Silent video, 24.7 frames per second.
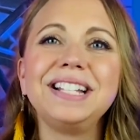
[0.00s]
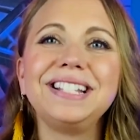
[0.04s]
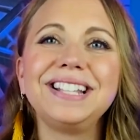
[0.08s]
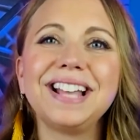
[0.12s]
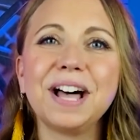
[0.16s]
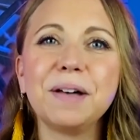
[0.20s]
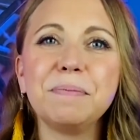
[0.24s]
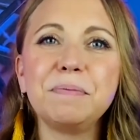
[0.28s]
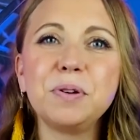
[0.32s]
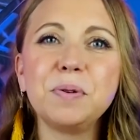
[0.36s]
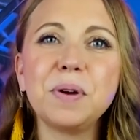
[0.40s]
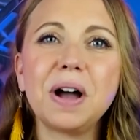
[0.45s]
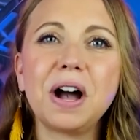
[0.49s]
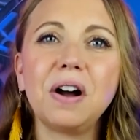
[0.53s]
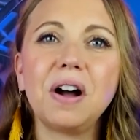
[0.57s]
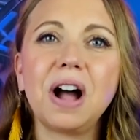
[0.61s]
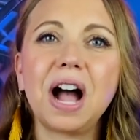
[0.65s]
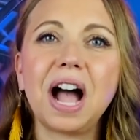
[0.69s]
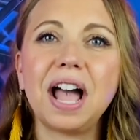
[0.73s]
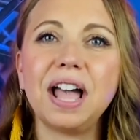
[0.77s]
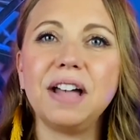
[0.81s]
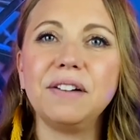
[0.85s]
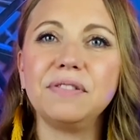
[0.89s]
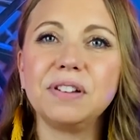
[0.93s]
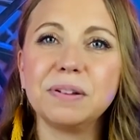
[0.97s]
To help you out,
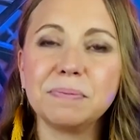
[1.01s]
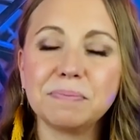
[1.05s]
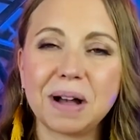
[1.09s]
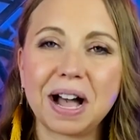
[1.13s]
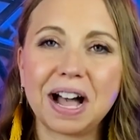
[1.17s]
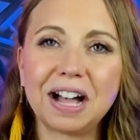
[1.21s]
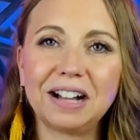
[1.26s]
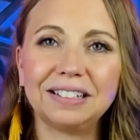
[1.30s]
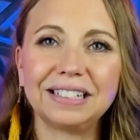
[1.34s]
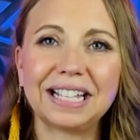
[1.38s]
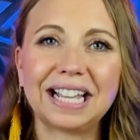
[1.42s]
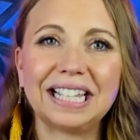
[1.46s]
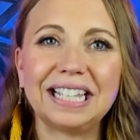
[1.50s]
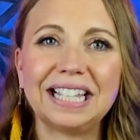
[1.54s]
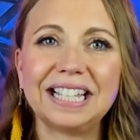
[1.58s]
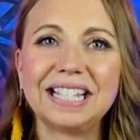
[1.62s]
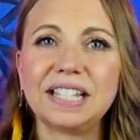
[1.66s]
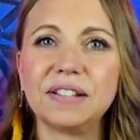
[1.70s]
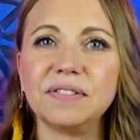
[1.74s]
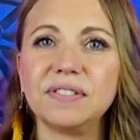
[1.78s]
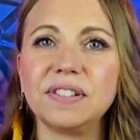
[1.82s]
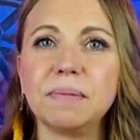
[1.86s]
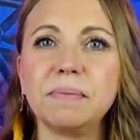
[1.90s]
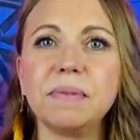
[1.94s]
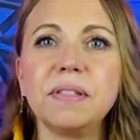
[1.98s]
I have compiled a
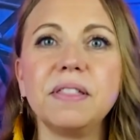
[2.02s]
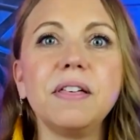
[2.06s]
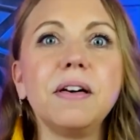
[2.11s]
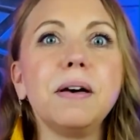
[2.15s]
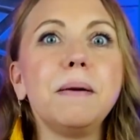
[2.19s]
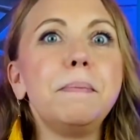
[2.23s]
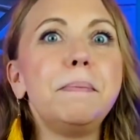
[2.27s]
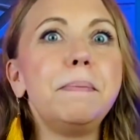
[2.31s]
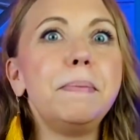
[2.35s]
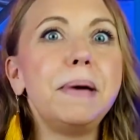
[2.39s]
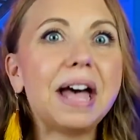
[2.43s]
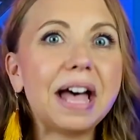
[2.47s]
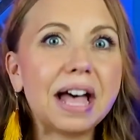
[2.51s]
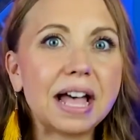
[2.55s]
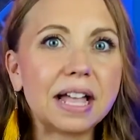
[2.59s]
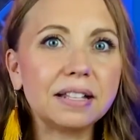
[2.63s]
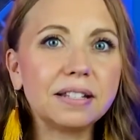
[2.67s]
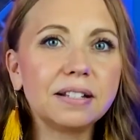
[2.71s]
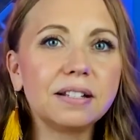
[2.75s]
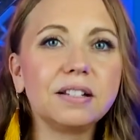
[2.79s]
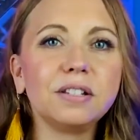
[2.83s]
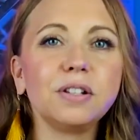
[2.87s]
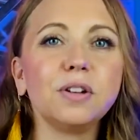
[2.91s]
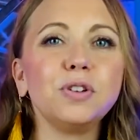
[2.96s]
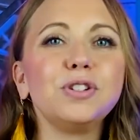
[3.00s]
list of some of the
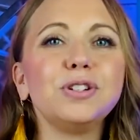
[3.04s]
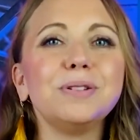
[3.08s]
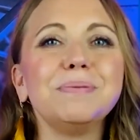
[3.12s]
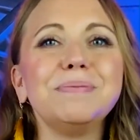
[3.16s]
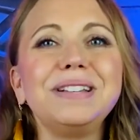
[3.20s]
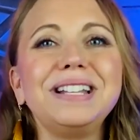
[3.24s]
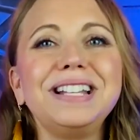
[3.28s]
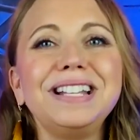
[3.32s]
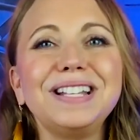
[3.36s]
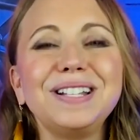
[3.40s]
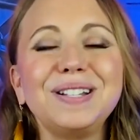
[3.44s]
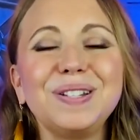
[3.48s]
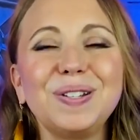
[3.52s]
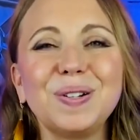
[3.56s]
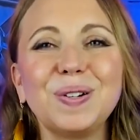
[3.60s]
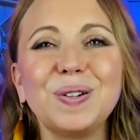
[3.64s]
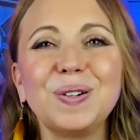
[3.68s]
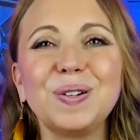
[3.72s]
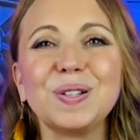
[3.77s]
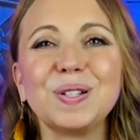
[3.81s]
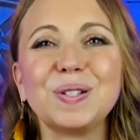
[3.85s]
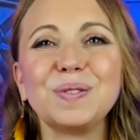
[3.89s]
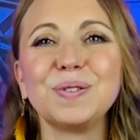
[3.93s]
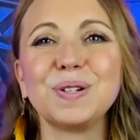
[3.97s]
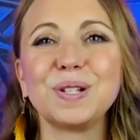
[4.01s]
best social media
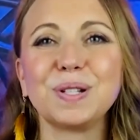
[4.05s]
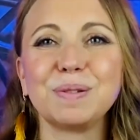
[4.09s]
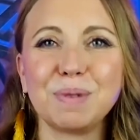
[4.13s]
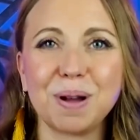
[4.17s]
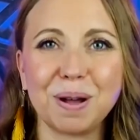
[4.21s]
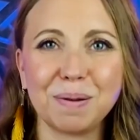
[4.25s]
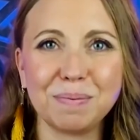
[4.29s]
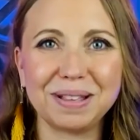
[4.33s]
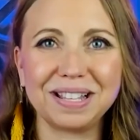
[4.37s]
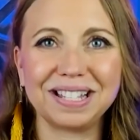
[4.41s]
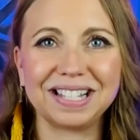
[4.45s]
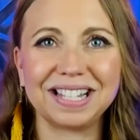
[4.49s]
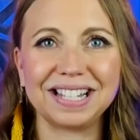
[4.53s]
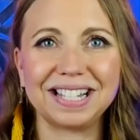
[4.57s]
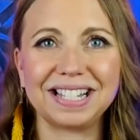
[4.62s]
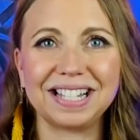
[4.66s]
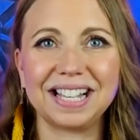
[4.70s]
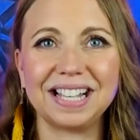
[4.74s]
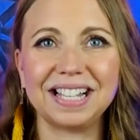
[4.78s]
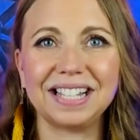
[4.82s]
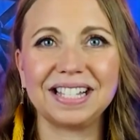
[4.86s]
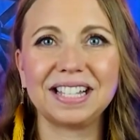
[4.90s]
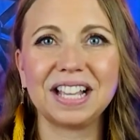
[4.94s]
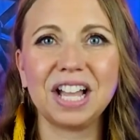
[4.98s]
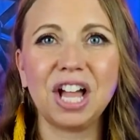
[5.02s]
tools for small
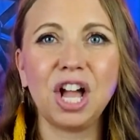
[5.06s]
businesses.